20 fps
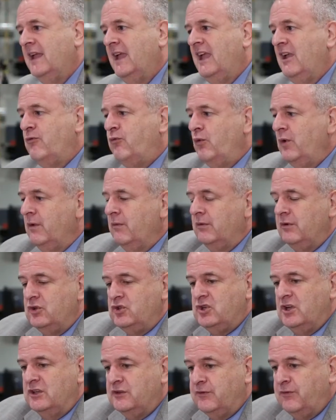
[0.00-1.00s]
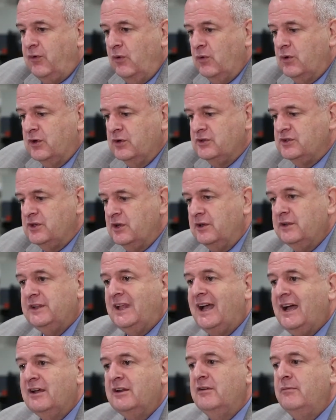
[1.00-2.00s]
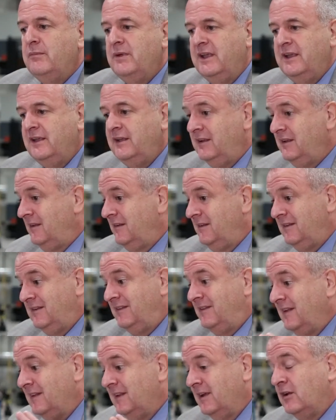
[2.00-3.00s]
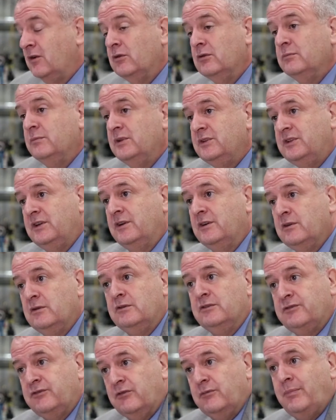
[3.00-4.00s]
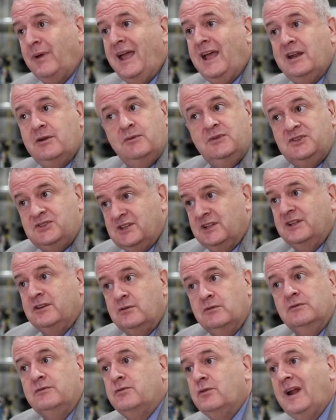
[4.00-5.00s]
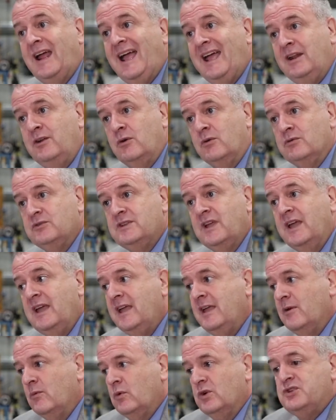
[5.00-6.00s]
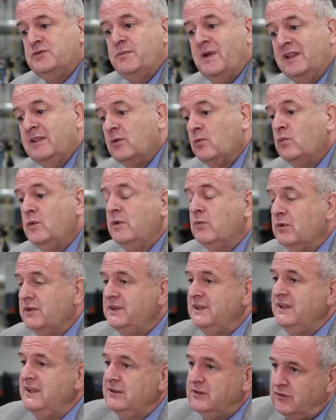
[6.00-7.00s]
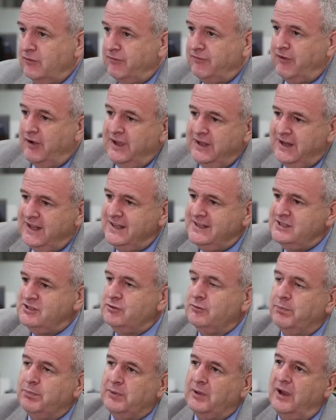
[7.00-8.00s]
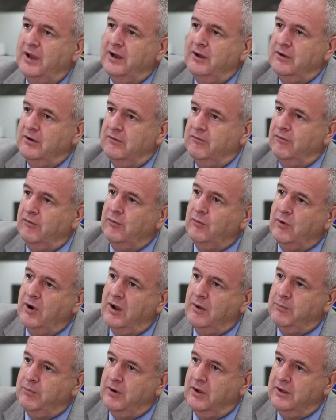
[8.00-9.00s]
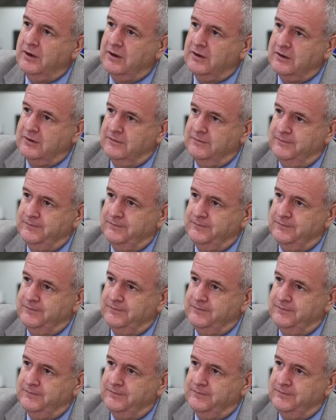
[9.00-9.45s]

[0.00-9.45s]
If we were to just focus on how to make silicone materials for batteries, silicone for anodes, which meant we would need to find a supplier of a raw product.